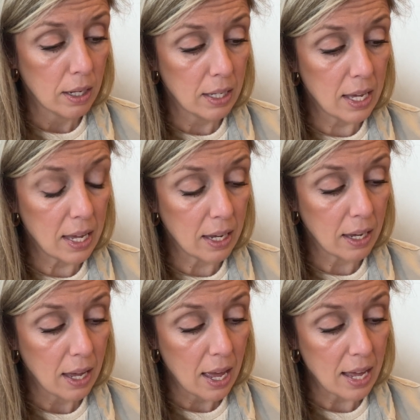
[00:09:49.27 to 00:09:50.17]
King
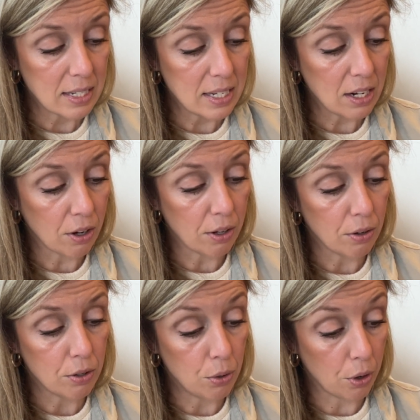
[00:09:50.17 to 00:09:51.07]
Adzener
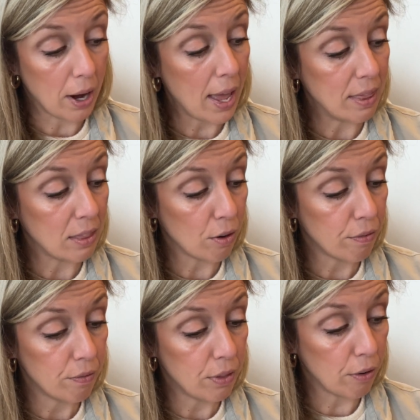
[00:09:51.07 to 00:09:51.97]
and
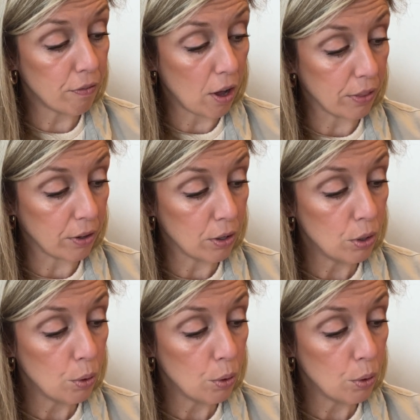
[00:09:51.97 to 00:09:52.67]
their father